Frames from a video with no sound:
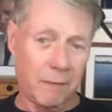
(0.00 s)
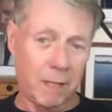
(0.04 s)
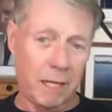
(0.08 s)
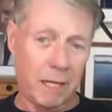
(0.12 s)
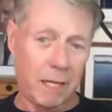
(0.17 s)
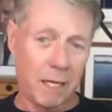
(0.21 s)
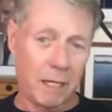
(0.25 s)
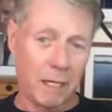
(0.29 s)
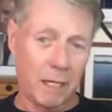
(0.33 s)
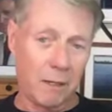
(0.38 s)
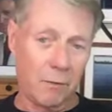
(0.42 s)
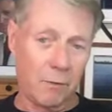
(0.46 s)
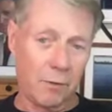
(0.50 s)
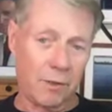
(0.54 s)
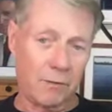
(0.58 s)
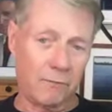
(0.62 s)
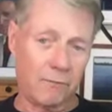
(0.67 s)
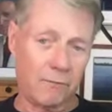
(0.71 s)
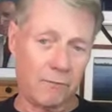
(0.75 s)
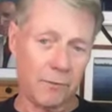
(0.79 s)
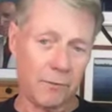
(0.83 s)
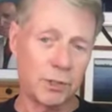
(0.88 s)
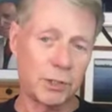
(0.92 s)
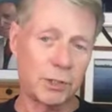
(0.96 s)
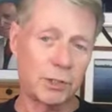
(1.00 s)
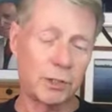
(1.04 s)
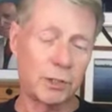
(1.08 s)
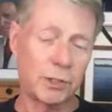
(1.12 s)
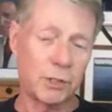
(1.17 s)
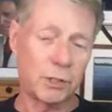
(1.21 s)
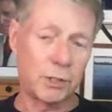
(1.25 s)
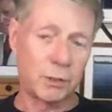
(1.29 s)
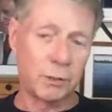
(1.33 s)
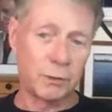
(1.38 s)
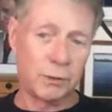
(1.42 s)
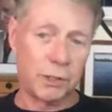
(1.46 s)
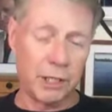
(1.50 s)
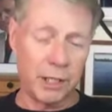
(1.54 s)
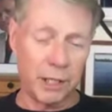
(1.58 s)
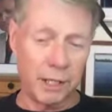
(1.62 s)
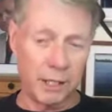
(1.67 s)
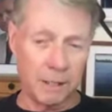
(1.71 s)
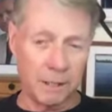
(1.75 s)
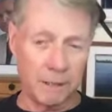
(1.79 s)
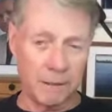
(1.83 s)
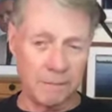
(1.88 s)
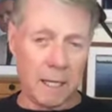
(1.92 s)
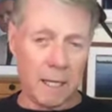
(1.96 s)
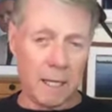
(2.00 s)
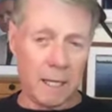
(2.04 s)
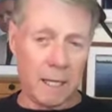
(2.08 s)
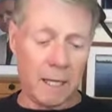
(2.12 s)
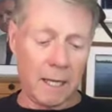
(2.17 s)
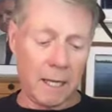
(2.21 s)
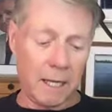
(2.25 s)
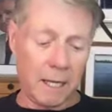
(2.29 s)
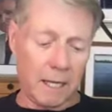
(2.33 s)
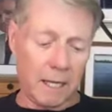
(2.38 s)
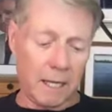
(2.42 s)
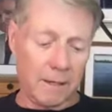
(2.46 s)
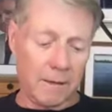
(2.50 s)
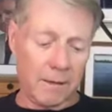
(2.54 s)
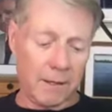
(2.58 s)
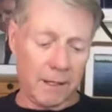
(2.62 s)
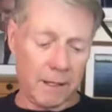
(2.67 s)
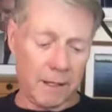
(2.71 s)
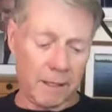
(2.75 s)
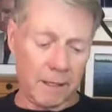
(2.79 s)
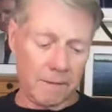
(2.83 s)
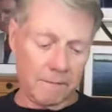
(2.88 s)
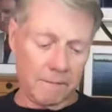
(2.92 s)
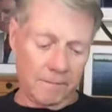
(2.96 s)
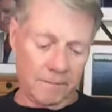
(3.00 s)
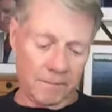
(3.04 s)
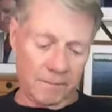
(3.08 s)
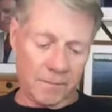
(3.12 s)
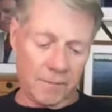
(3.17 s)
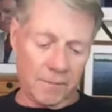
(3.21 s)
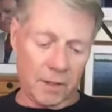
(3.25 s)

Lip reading: and they went first to the UK and then